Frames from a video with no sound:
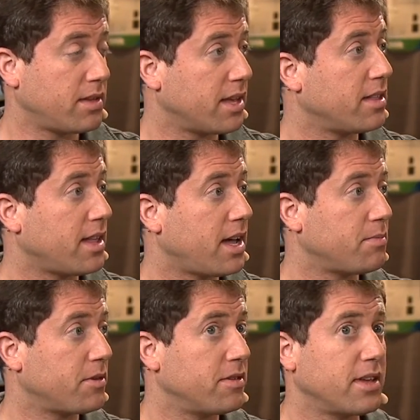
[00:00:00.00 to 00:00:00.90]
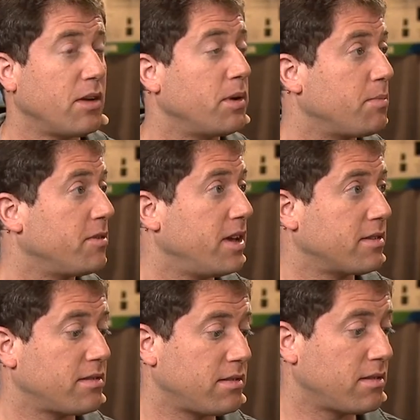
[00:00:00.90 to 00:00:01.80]
take the last person, can we
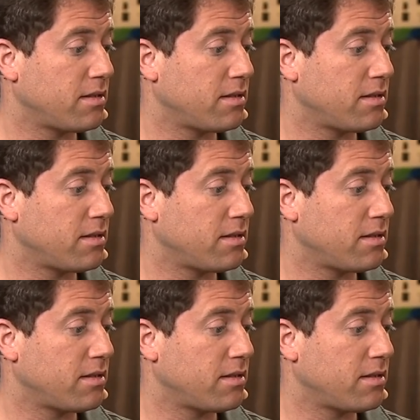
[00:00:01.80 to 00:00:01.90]
predict